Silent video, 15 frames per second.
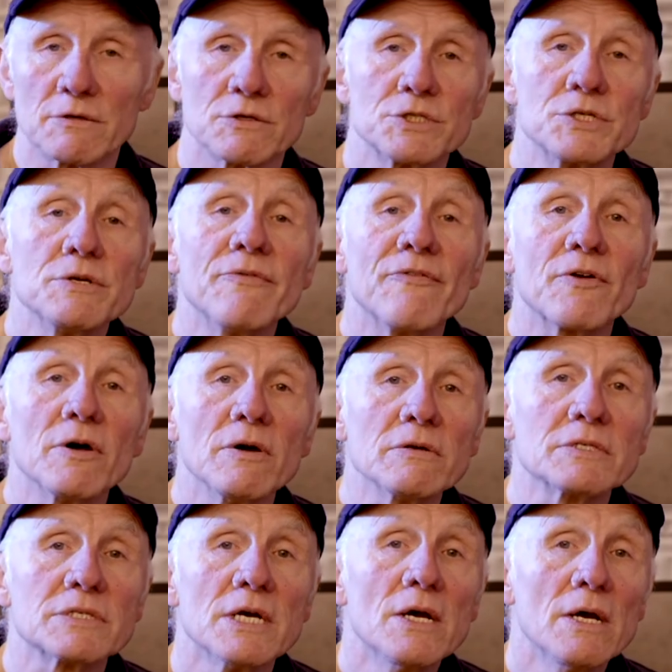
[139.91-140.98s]
because you've
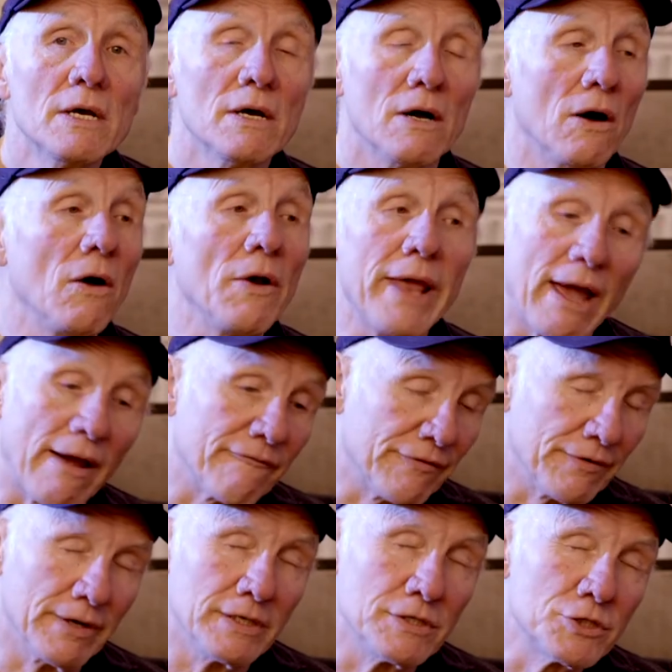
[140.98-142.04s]
got, on
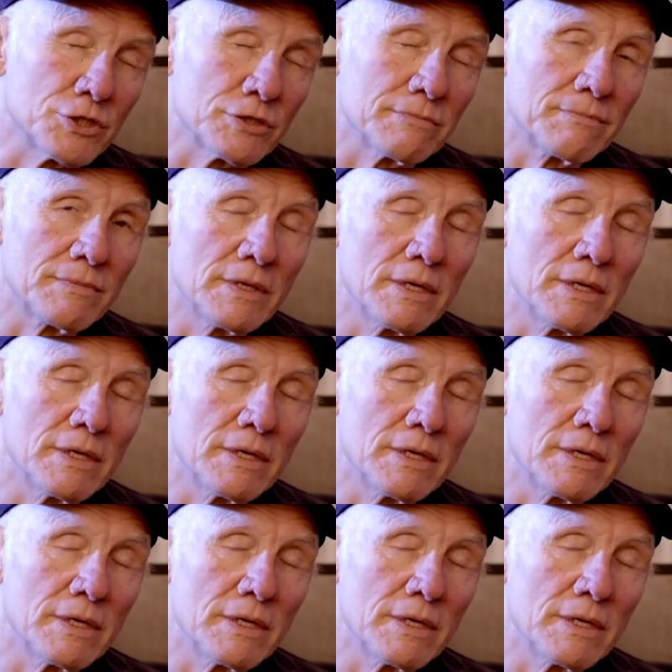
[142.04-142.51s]
average,